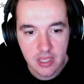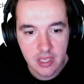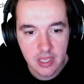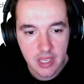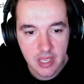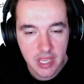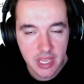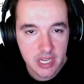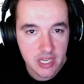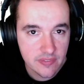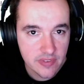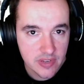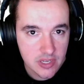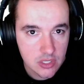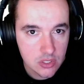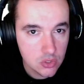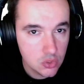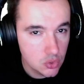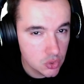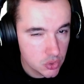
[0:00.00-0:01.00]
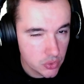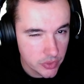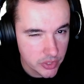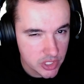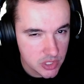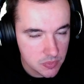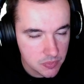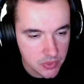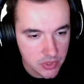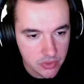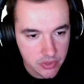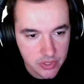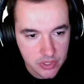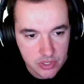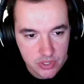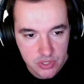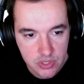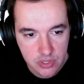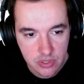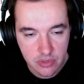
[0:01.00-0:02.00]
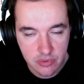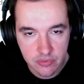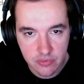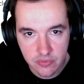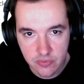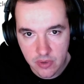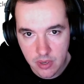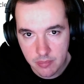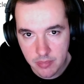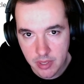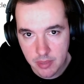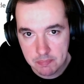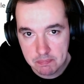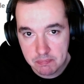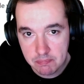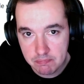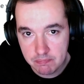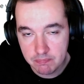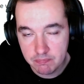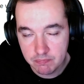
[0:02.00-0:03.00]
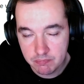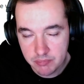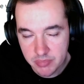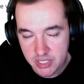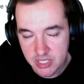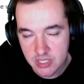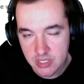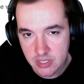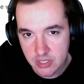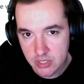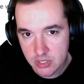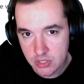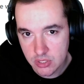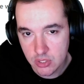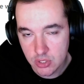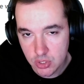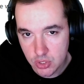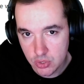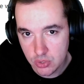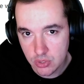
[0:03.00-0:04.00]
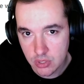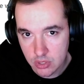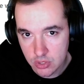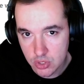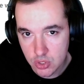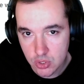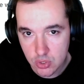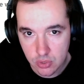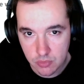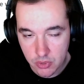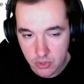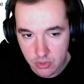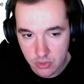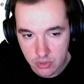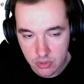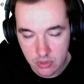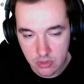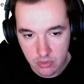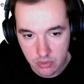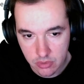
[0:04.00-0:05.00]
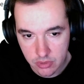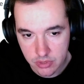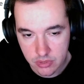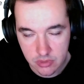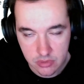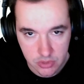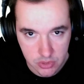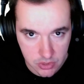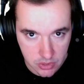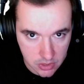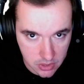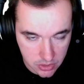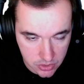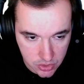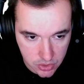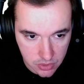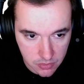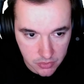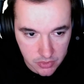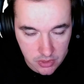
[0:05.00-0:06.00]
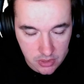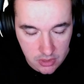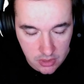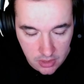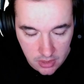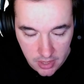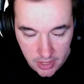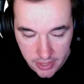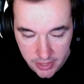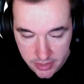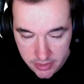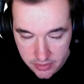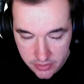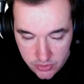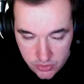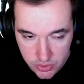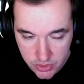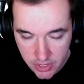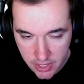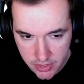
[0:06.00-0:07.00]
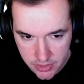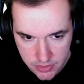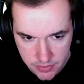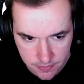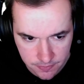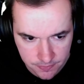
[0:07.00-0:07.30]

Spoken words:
and even user experience from a business to consumer or to consumer client use case.